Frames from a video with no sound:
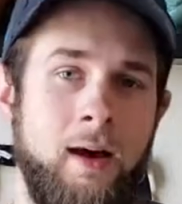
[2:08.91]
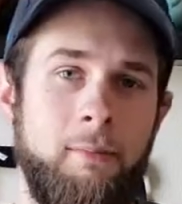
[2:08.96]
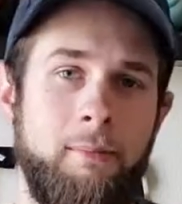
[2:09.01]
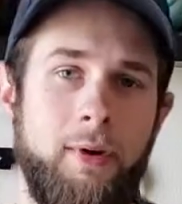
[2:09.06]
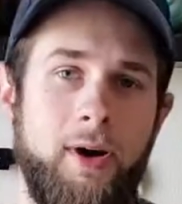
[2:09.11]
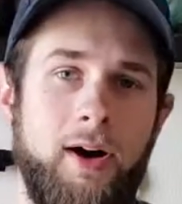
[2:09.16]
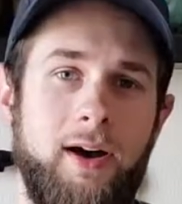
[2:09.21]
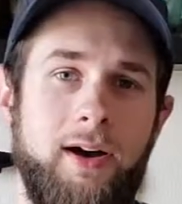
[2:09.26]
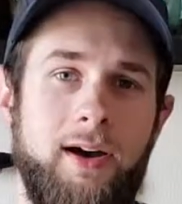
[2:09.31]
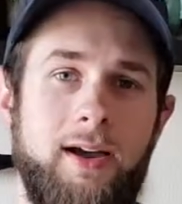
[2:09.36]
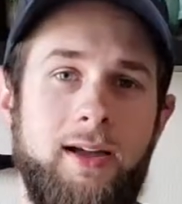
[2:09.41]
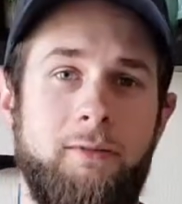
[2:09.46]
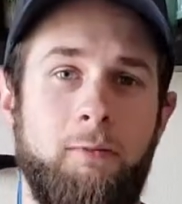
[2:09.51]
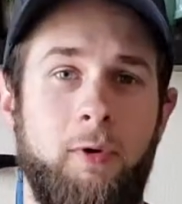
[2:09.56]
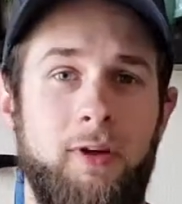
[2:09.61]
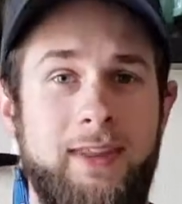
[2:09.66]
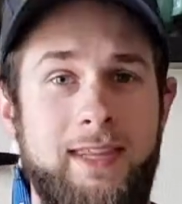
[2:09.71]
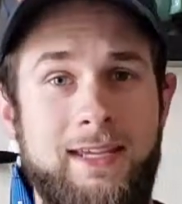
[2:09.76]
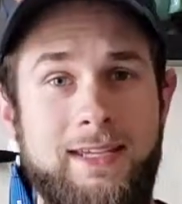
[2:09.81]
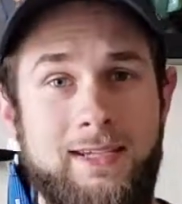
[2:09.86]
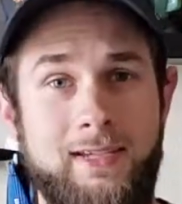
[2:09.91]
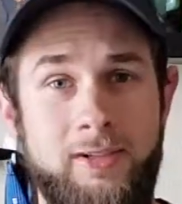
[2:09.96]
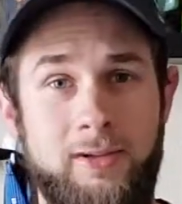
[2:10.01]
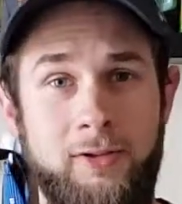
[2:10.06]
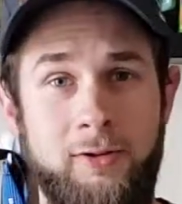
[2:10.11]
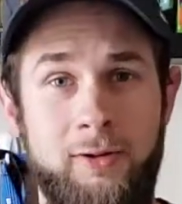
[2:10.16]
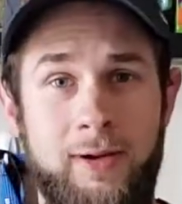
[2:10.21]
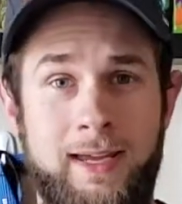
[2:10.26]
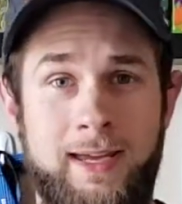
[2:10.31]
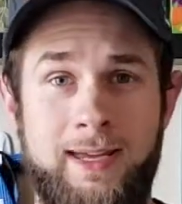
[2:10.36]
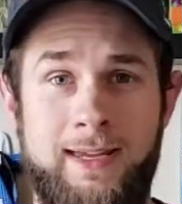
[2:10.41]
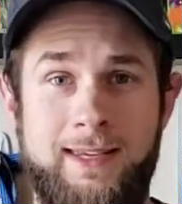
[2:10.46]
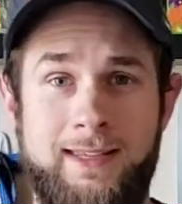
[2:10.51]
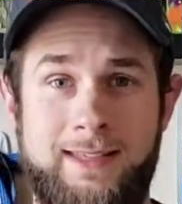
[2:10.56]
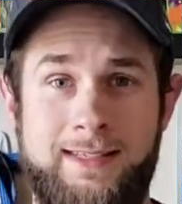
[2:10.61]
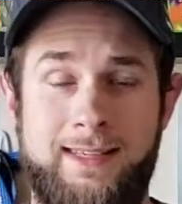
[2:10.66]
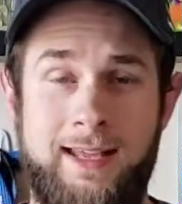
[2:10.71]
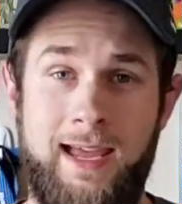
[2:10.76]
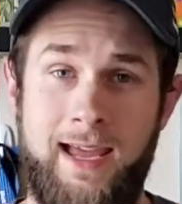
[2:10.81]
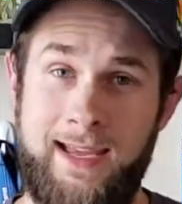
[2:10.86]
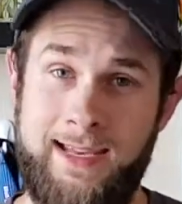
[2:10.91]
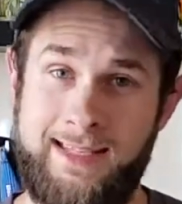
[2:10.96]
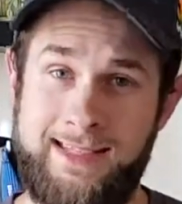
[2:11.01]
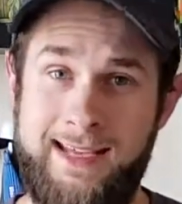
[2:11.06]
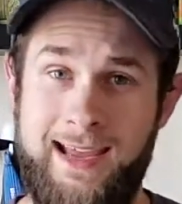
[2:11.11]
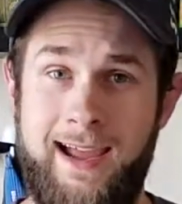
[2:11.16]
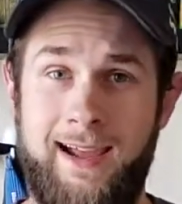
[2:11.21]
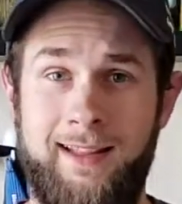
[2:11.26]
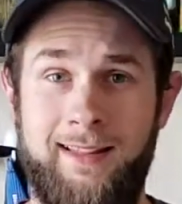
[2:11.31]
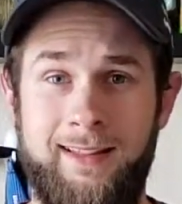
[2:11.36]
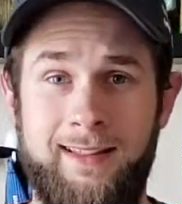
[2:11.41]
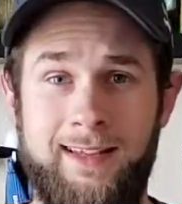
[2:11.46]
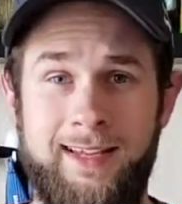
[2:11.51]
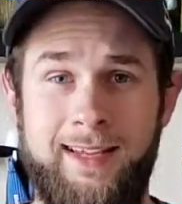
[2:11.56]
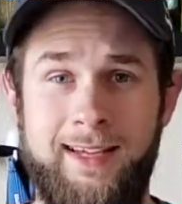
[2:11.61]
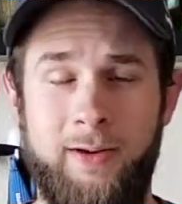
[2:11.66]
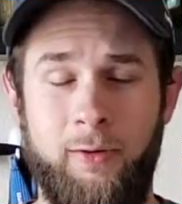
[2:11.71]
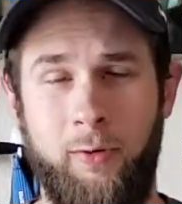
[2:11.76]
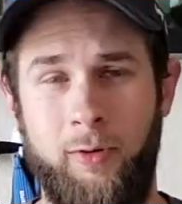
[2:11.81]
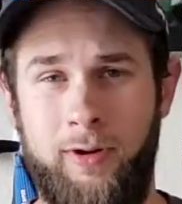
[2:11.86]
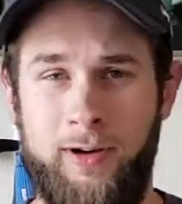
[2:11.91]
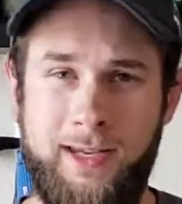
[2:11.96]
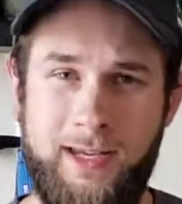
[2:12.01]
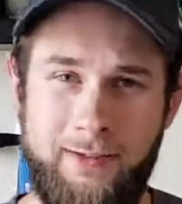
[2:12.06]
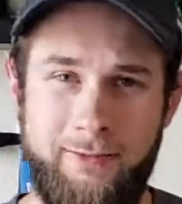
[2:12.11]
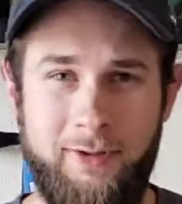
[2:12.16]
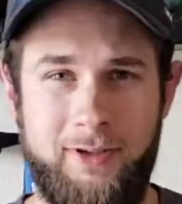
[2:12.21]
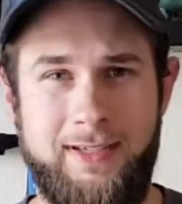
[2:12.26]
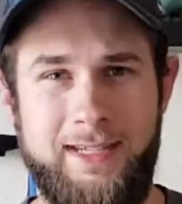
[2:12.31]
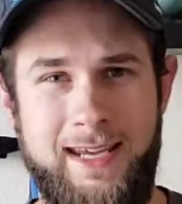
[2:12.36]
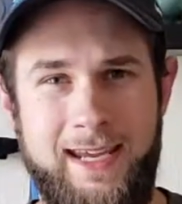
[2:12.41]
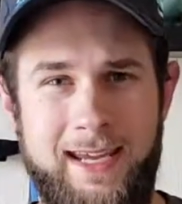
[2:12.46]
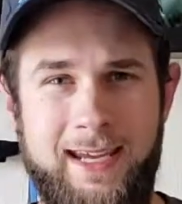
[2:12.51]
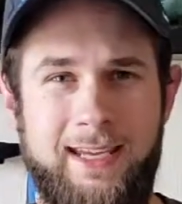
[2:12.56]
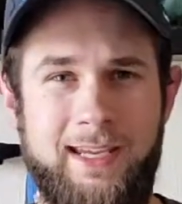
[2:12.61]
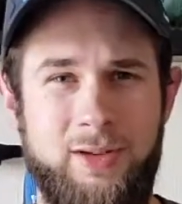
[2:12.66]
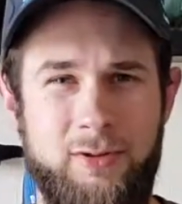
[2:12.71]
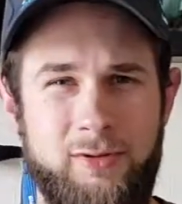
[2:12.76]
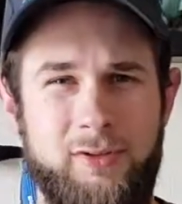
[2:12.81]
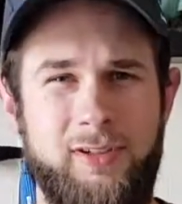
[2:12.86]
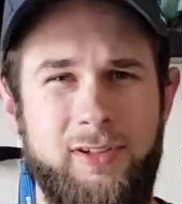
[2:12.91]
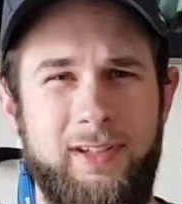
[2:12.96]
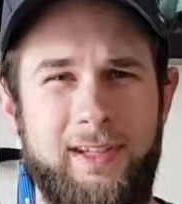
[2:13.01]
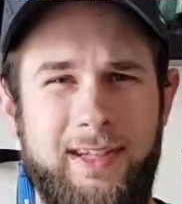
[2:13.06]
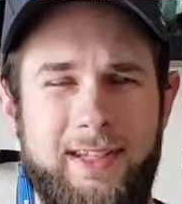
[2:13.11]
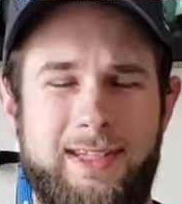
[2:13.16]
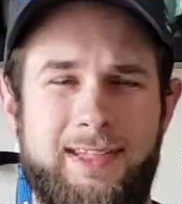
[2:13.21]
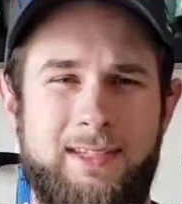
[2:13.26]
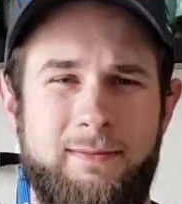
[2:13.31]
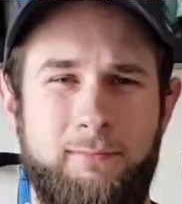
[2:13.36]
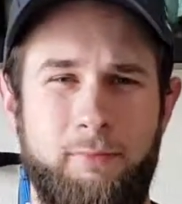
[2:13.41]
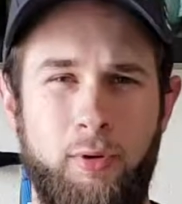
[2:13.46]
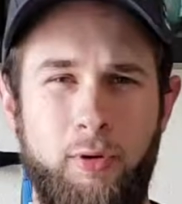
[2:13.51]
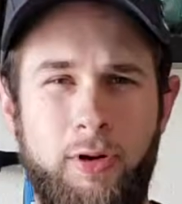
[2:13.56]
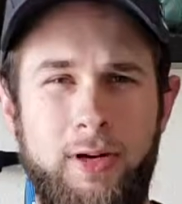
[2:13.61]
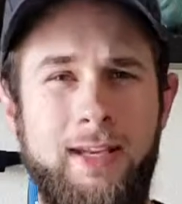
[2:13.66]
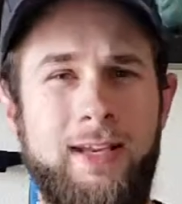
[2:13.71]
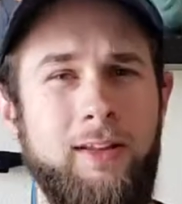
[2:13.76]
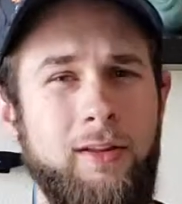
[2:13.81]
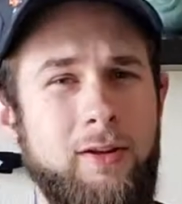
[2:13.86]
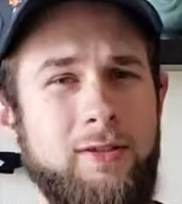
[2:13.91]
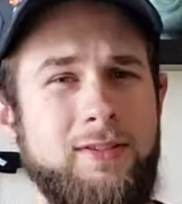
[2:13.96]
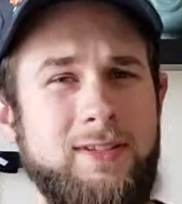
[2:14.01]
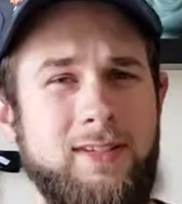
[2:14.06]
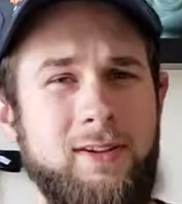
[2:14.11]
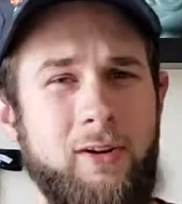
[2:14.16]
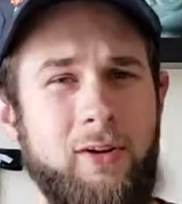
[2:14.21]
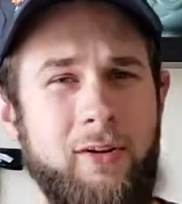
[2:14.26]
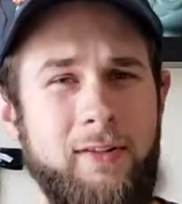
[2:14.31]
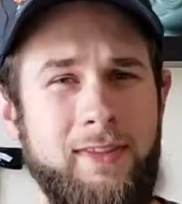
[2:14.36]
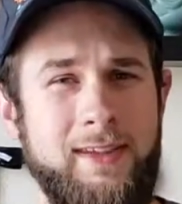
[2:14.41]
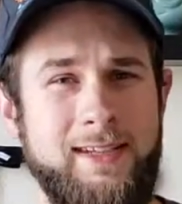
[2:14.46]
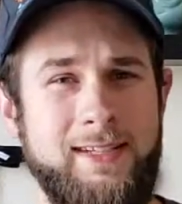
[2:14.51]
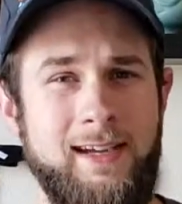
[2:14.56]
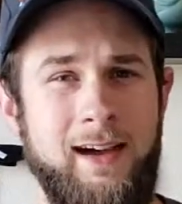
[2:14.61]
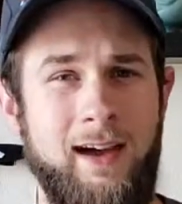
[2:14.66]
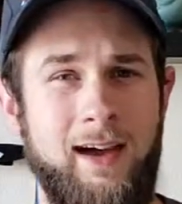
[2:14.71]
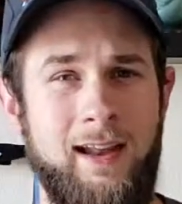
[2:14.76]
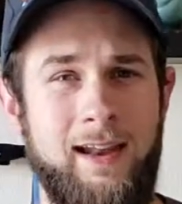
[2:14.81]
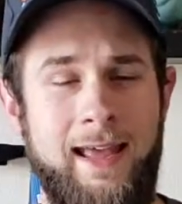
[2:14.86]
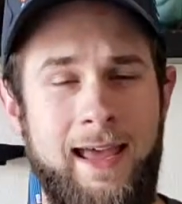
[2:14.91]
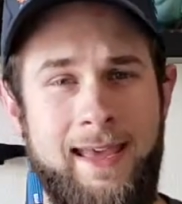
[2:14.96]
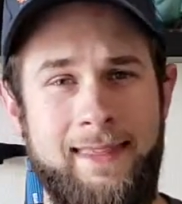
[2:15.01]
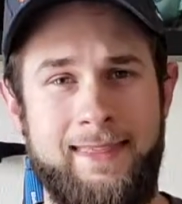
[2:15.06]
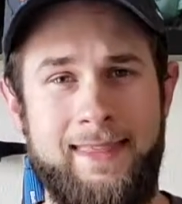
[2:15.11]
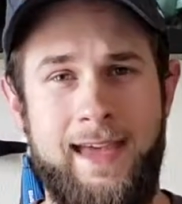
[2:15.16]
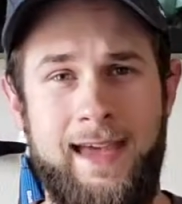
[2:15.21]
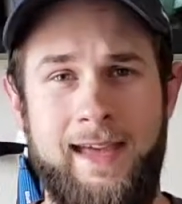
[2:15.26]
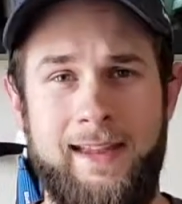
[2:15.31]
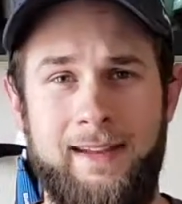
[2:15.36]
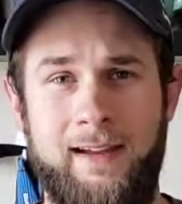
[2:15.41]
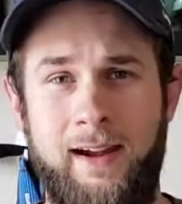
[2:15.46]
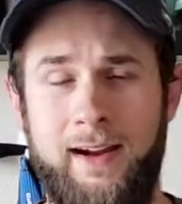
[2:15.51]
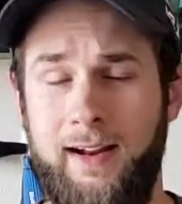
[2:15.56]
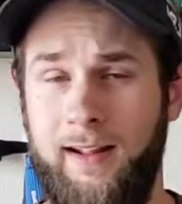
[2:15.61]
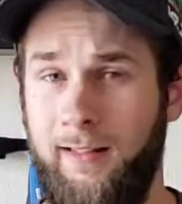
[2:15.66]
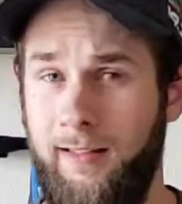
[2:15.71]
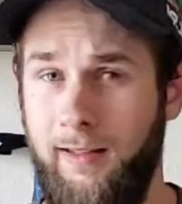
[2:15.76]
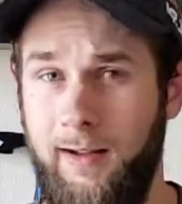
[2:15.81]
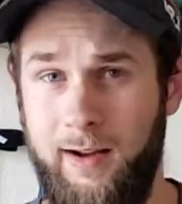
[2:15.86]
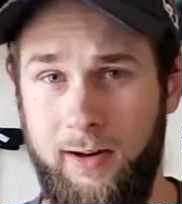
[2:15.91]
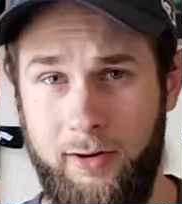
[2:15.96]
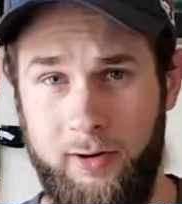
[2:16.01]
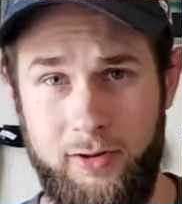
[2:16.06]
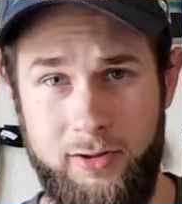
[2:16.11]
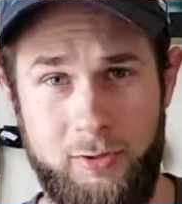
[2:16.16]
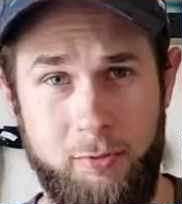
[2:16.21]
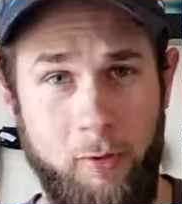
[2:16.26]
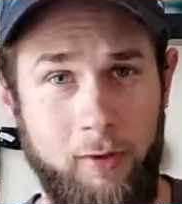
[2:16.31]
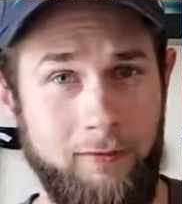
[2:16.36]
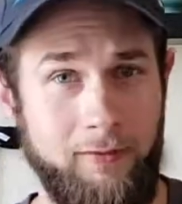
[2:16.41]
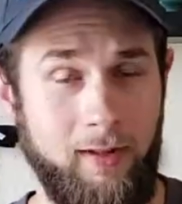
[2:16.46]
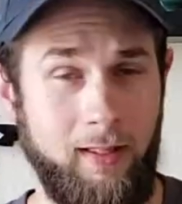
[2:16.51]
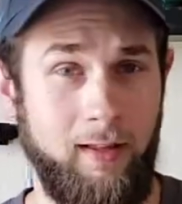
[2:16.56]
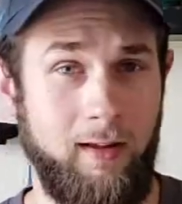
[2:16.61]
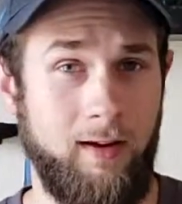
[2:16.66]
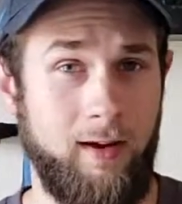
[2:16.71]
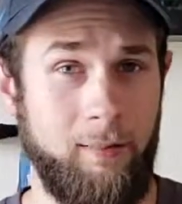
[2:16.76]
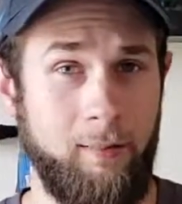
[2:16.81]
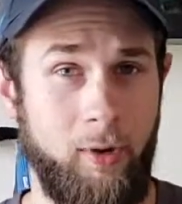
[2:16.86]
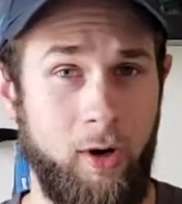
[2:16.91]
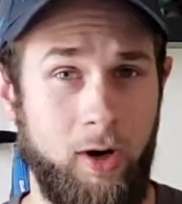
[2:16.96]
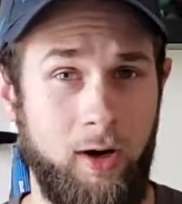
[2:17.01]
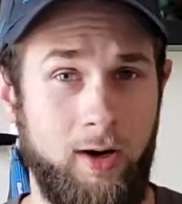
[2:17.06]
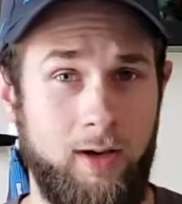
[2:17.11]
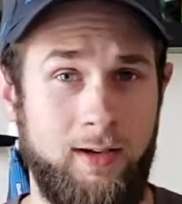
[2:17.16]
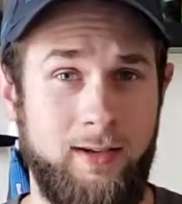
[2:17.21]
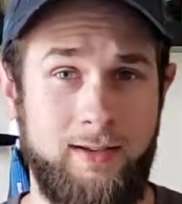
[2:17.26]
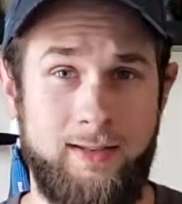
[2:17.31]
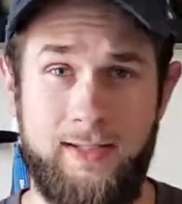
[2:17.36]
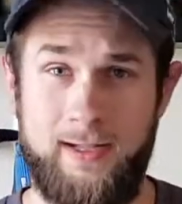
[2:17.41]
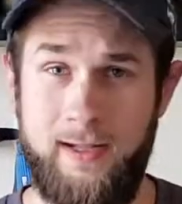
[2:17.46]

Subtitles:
But what they do is exactly, or give or take, usually it's pretty close to on the dot at that 9 o'clock or 12 o'clock mark.